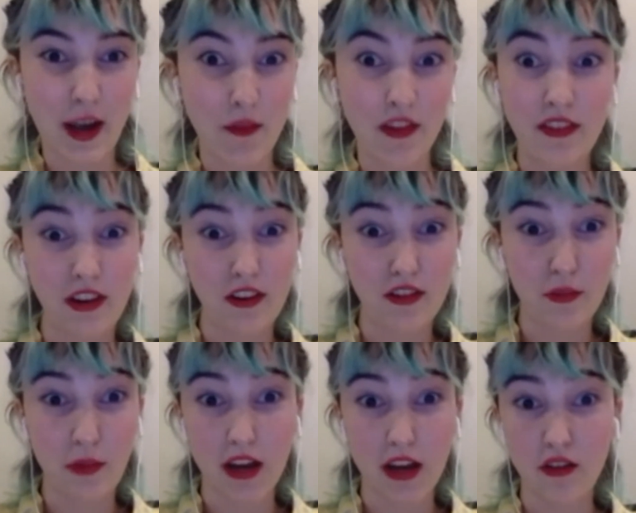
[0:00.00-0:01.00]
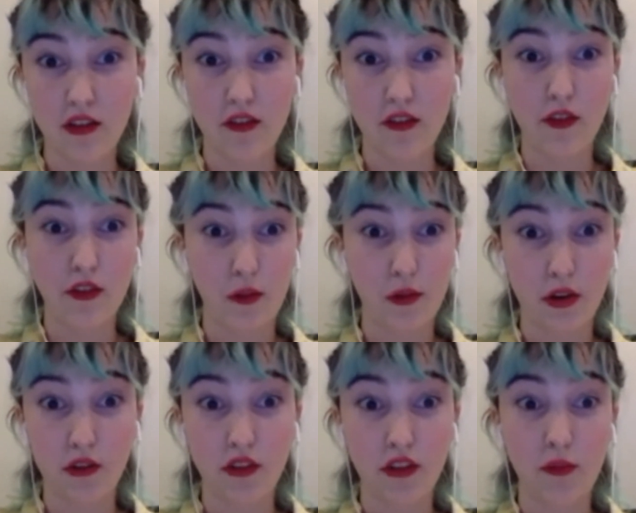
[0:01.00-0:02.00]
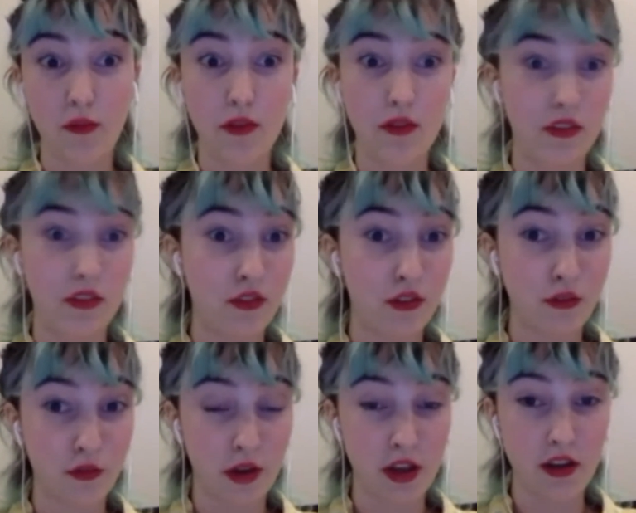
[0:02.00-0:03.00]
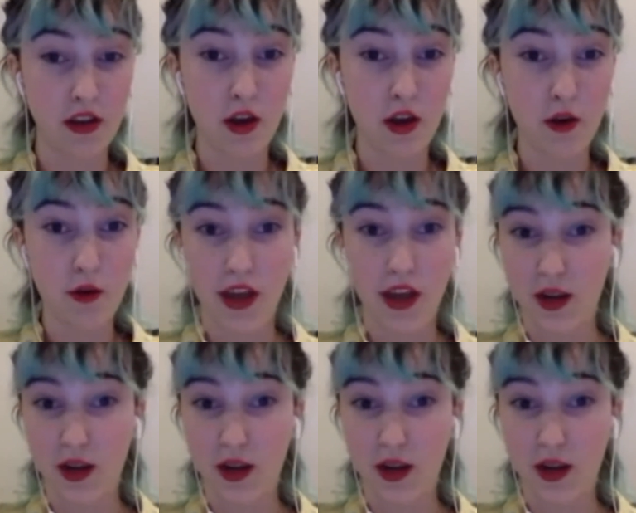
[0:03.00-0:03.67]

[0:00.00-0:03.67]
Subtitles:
I'm the station manager for WRGW District Radio,